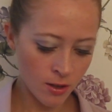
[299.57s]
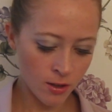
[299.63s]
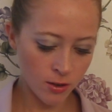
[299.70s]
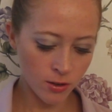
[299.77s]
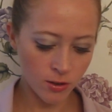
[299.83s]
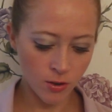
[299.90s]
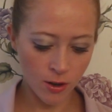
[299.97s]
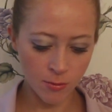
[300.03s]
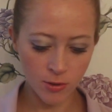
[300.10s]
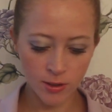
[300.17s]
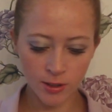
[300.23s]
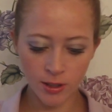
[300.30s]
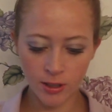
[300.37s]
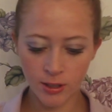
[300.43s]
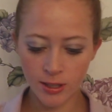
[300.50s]
so So I'm
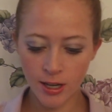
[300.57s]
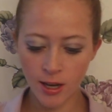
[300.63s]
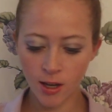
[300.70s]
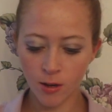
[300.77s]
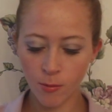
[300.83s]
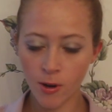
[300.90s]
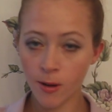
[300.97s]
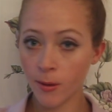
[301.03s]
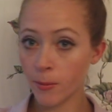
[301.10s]
just going to take a bobby